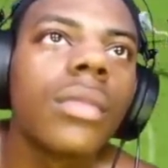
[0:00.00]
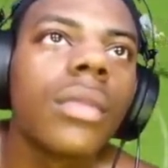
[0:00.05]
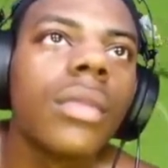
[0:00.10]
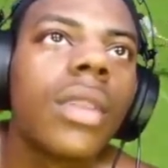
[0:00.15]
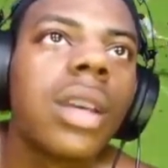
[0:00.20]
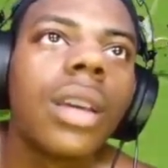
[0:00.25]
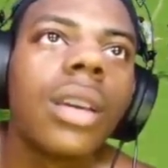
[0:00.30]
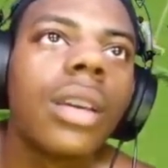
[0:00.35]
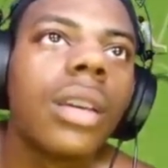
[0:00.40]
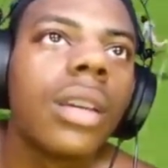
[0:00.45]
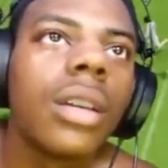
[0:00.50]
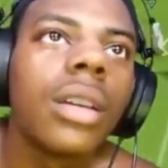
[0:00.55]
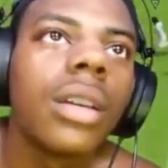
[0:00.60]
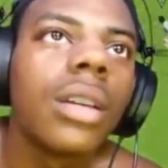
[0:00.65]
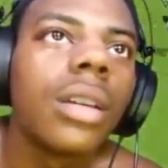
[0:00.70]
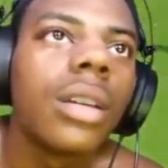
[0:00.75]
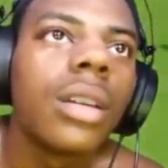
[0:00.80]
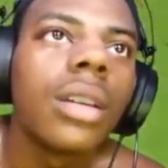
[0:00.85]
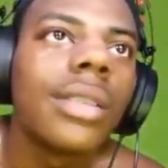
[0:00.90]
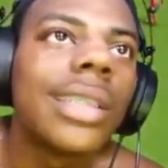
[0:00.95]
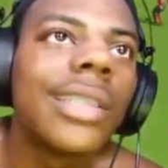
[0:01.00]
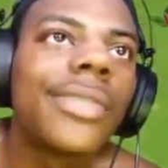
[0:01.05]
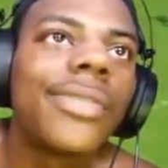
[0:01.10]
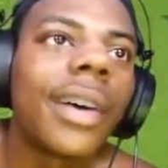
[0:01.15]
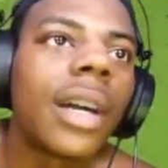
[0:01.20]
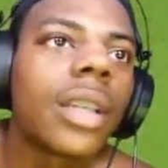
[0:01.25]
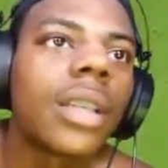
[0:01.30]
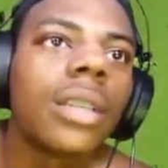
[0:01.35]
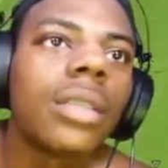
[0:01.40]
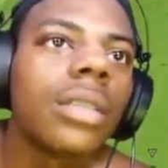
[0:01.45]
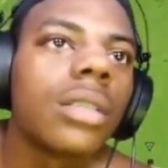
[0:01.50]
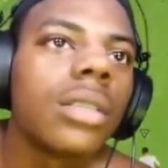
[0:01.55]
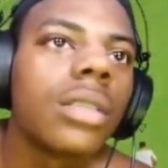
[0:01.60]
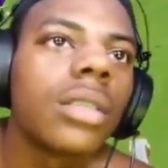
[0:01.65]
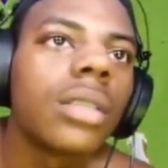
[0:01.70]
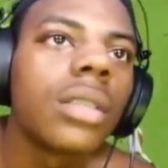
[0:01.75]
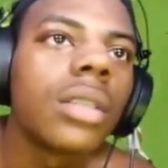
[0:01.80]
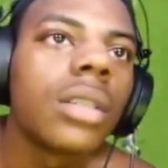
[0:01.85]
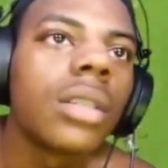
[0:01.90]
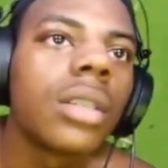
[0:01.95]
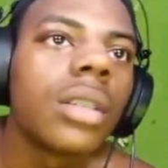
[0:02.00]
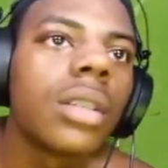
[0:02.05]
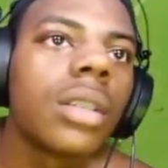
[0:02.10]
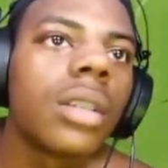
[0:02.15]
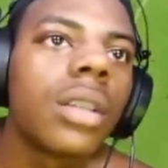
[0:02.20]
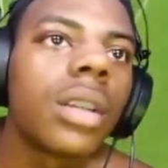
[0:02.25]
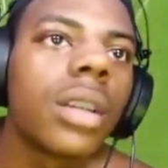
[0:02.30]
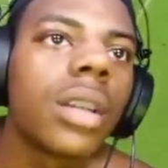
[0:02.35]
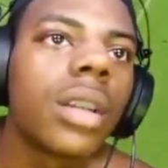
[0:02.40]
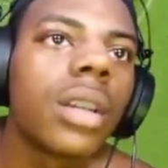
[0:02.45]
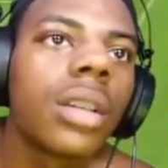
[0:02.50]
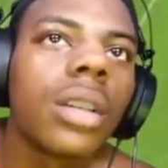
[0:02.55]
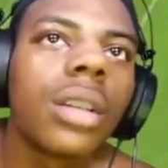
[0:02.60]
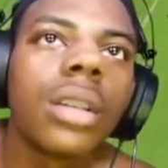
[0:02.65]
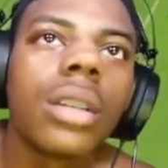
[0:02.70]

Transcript: You shut up. What have you done on game?